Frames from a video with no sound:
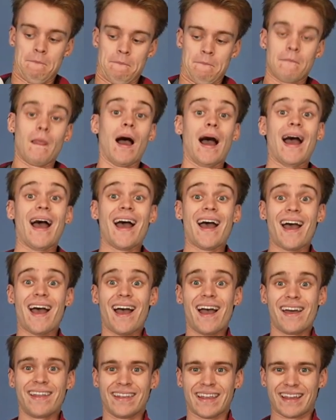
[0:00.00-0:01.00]

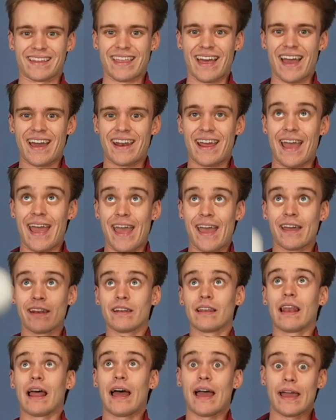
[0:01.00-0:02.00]
And like that, and
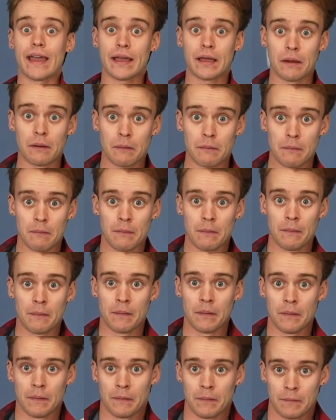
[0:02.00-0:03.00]
like
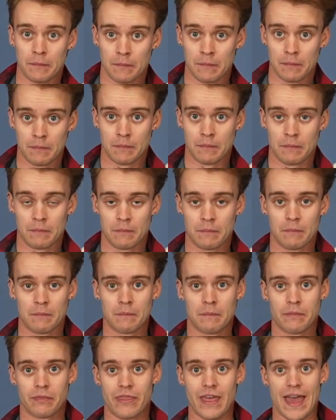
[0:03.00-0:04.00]

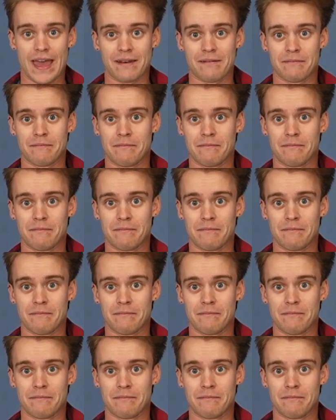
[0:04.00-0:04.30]
that.